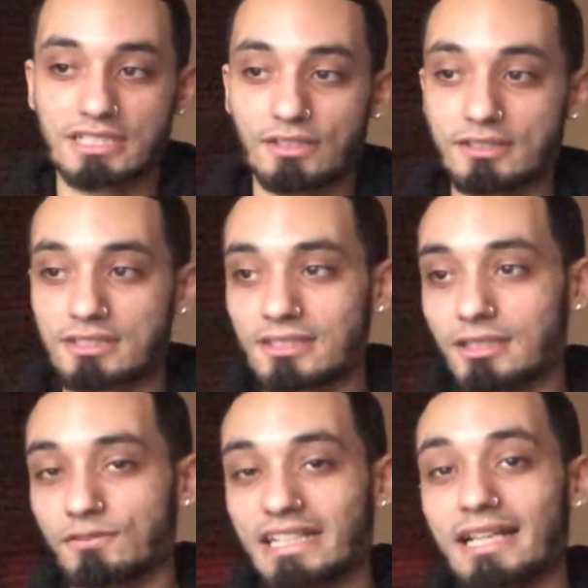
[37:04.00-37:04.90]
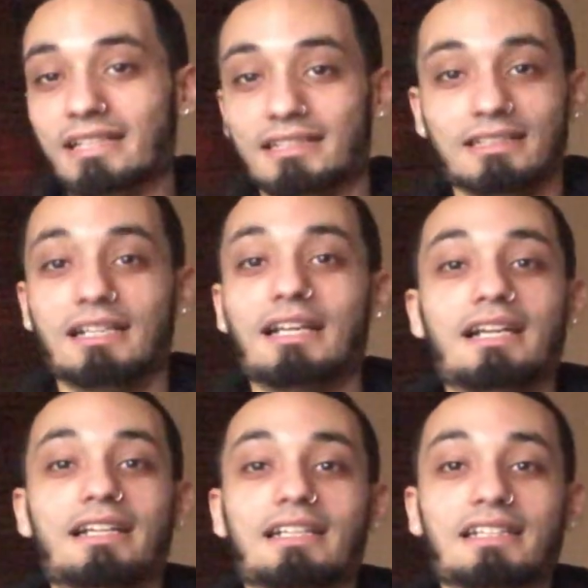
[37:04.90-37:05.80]
serious enough, they
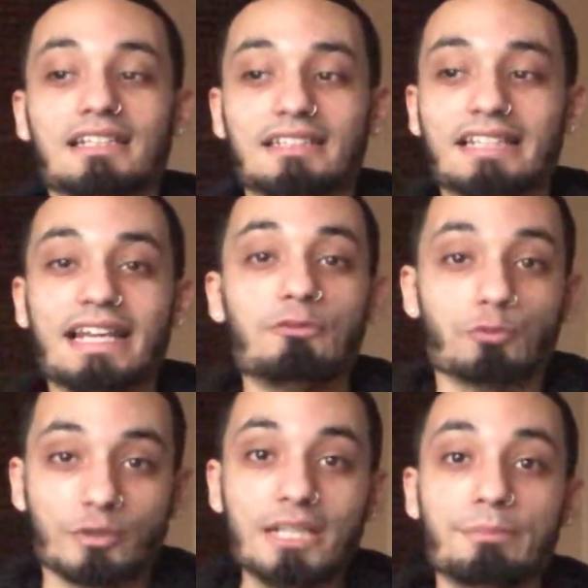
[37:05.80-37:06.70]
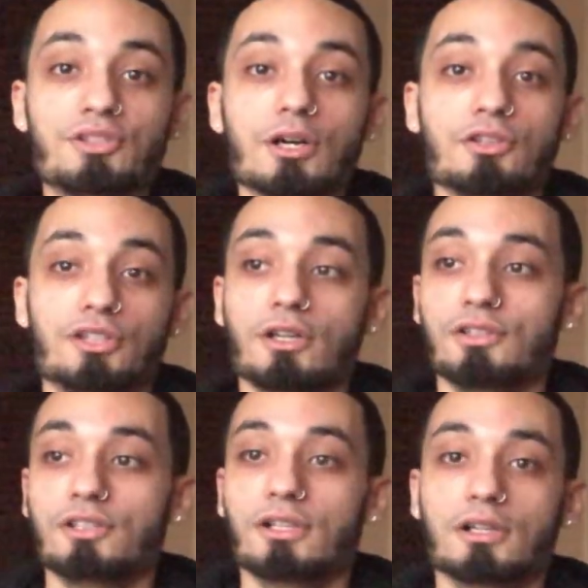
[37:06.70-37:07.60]
they reap the
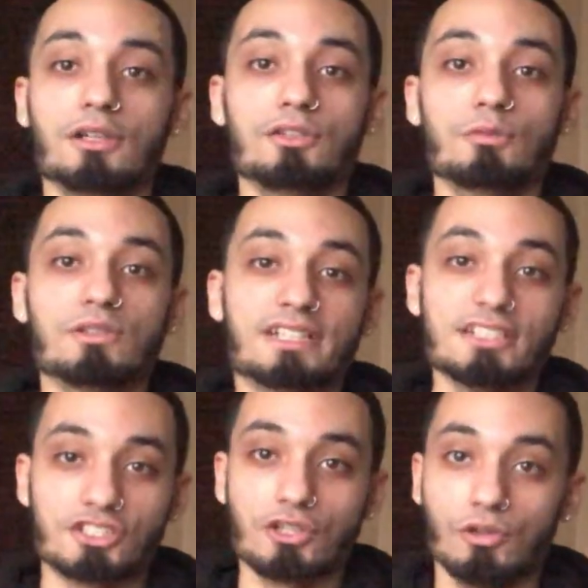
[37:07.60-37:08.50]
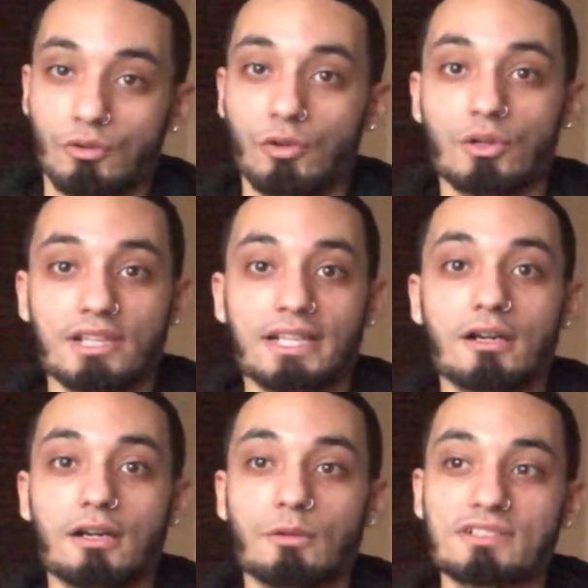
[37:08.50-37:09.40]
the the what they sow, or they
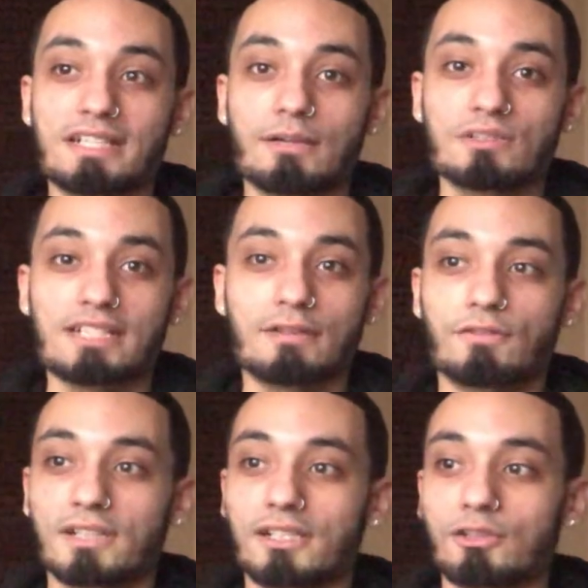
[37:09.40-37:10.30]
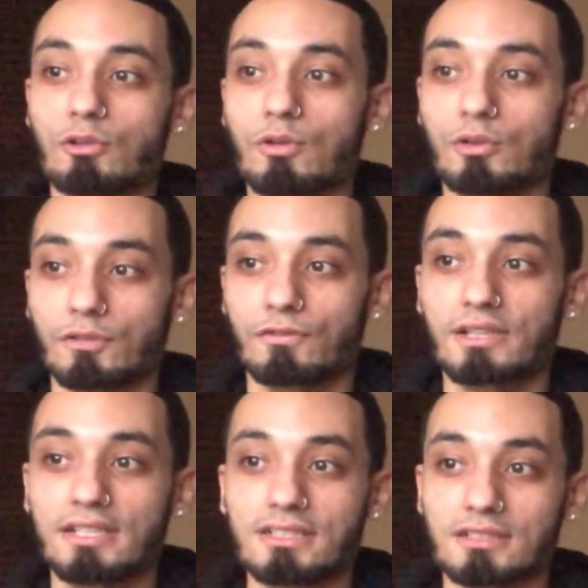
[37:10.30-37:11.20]
uh, what's that? What's that fucking quote or
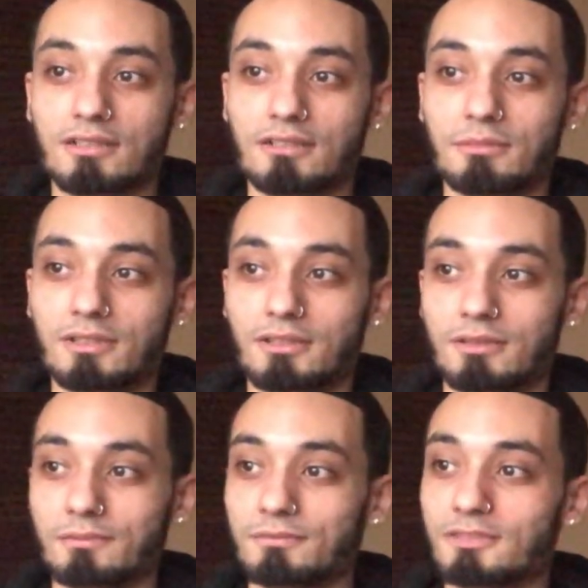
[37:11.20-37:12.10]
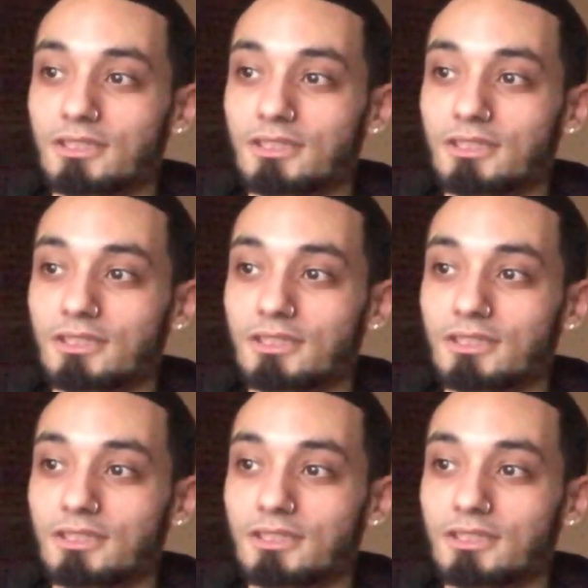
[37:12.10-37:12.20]
phrase? Um, um,